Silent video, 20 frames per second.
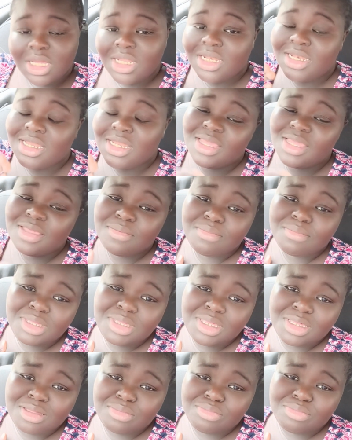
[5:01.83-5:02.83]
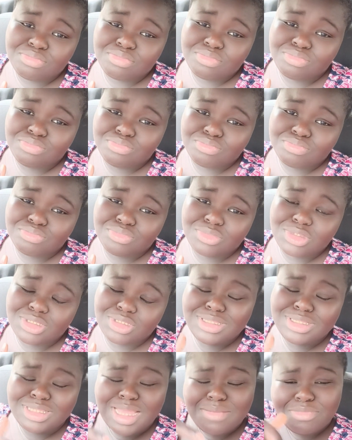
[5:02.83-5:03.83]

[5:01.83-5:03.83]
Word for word: hit me up. Let me